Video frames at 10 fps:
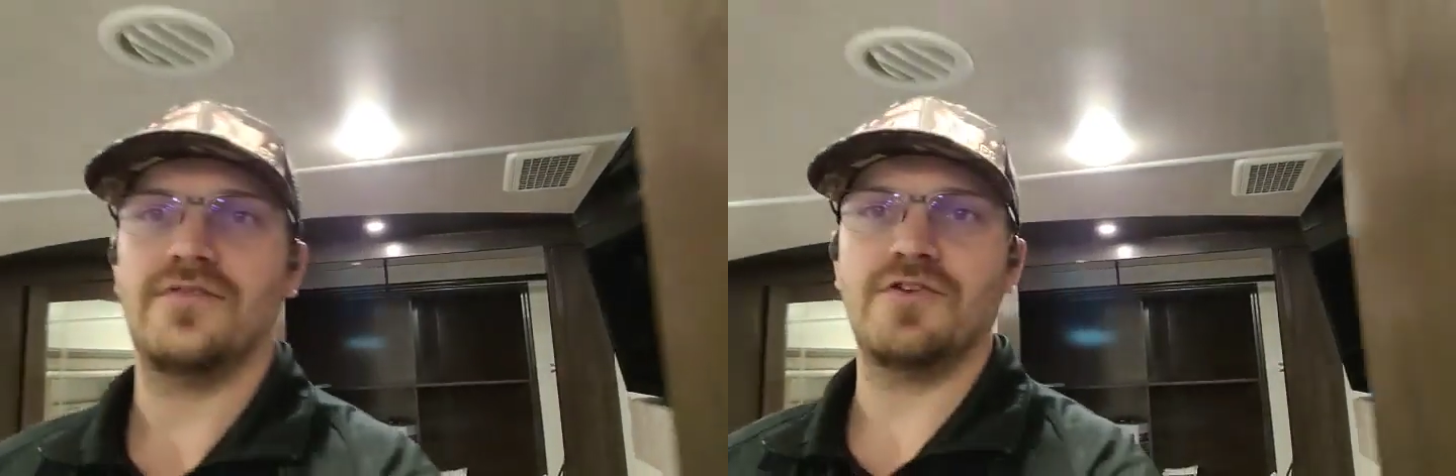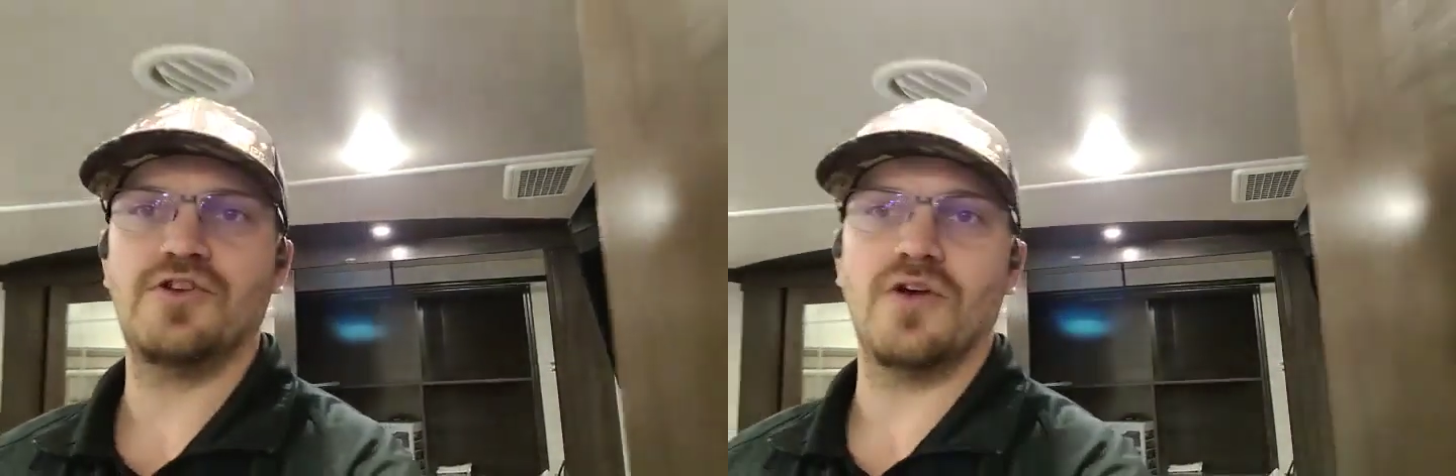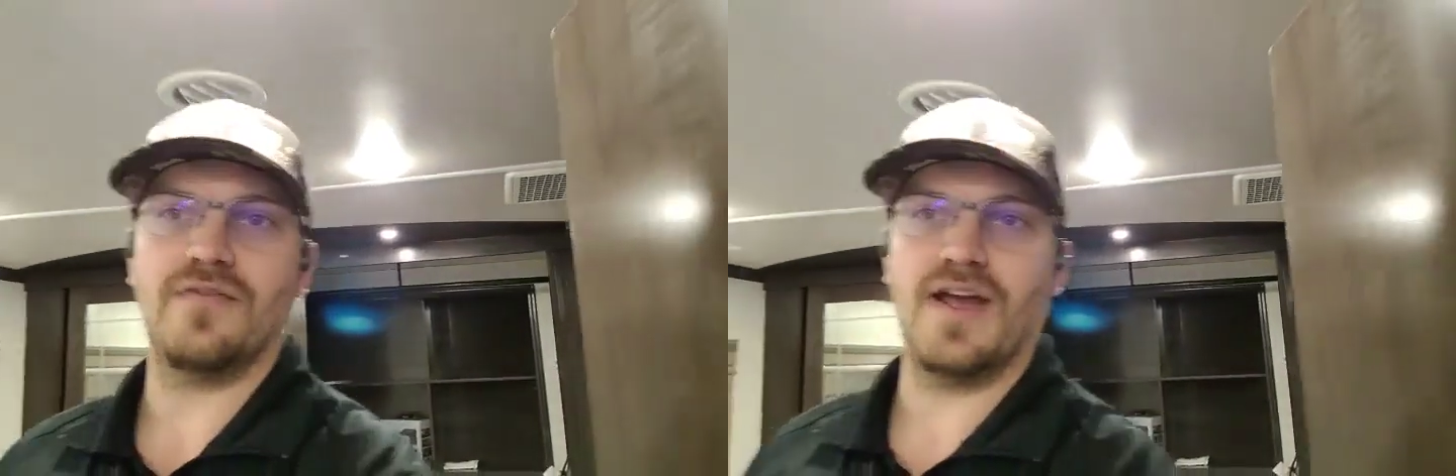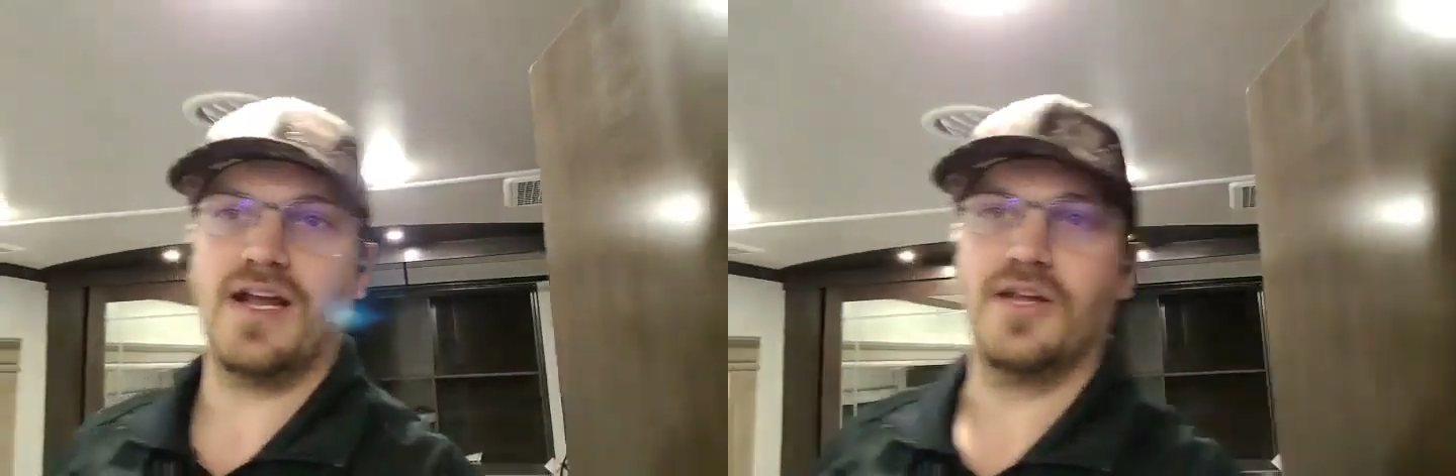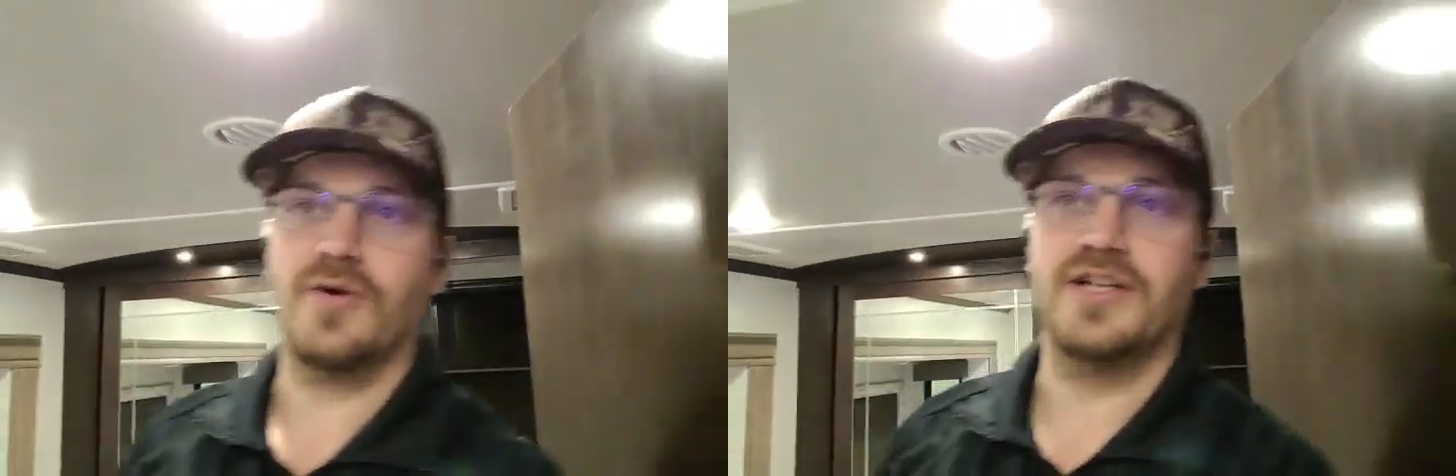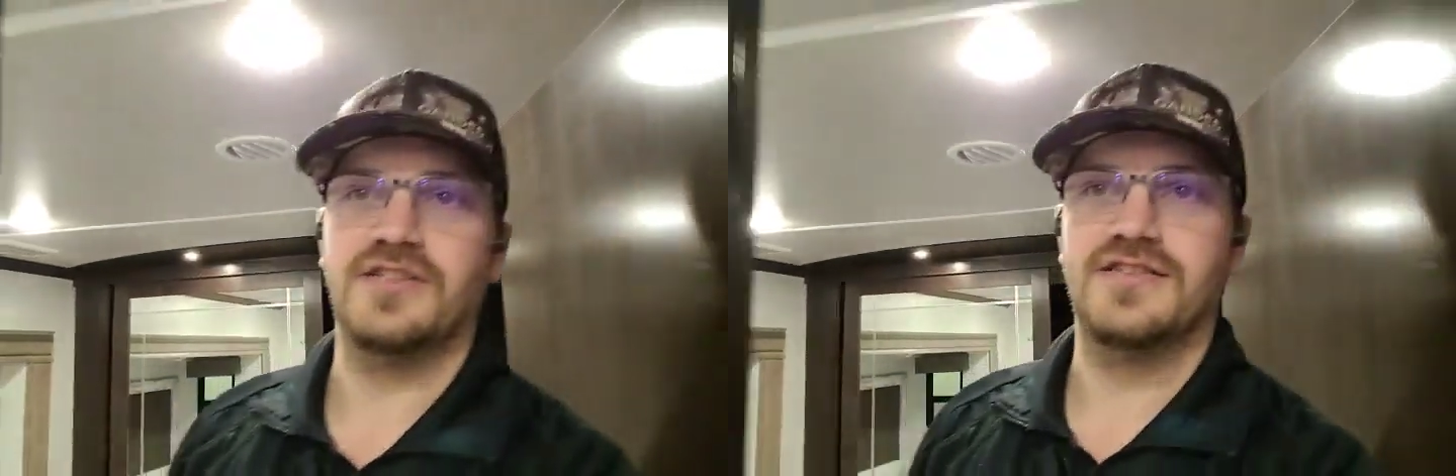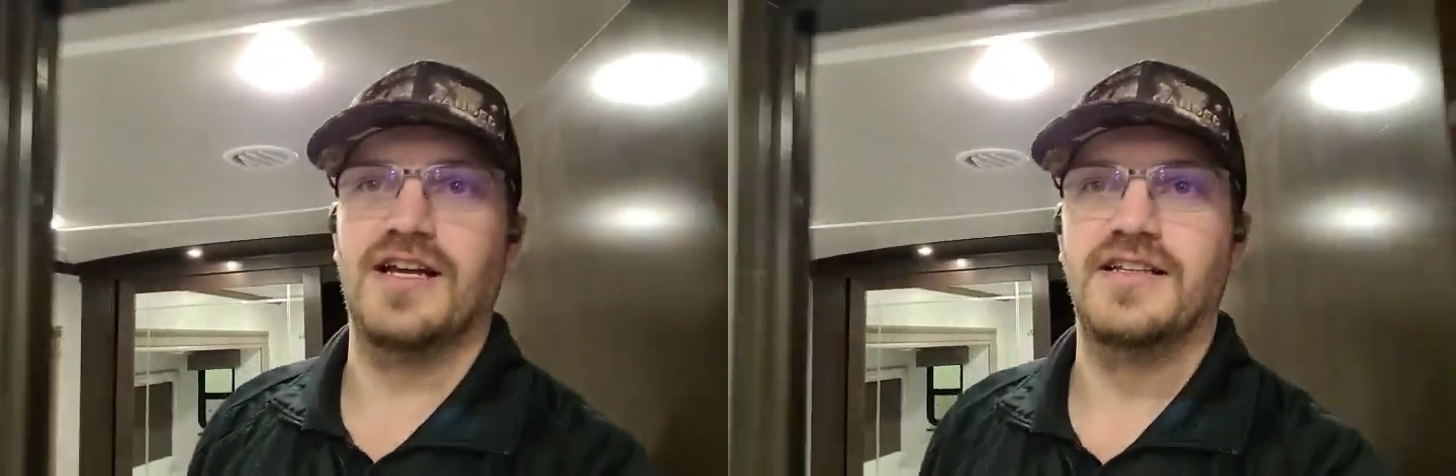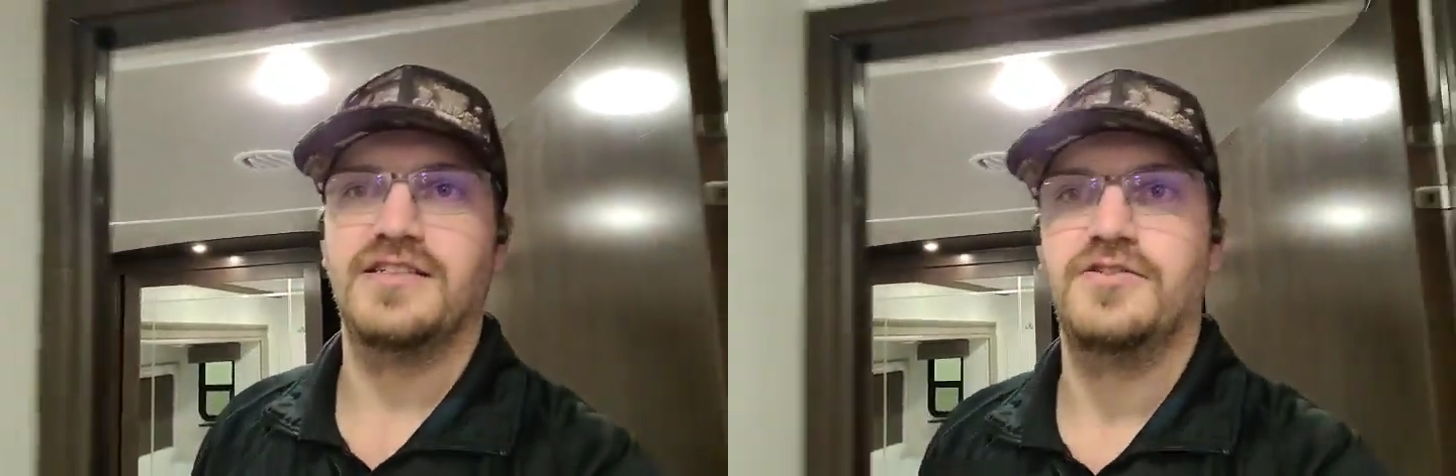If you do have any questions
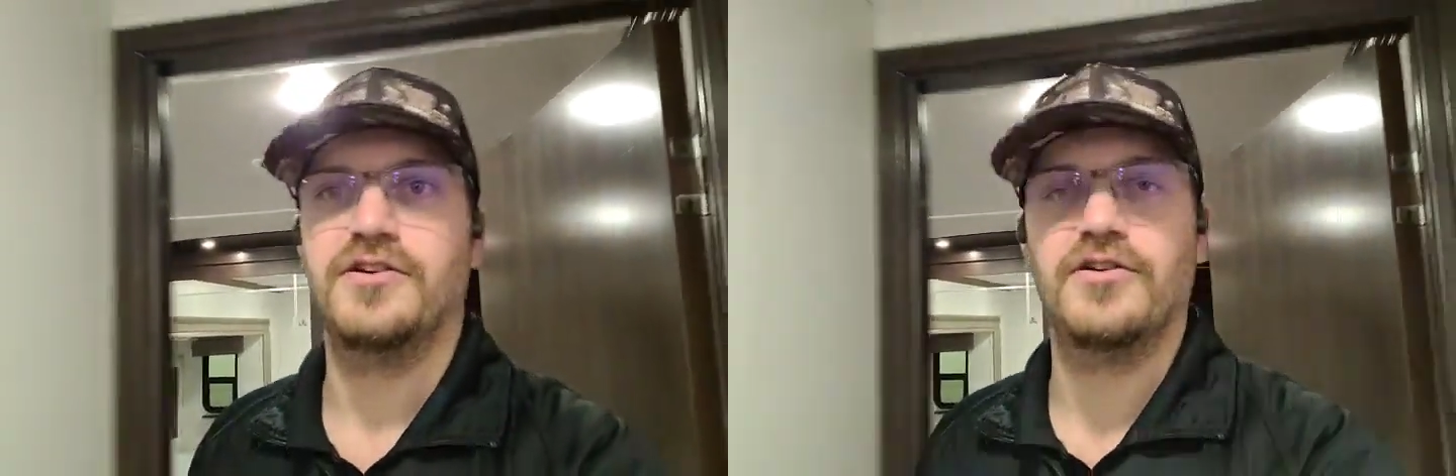on this unit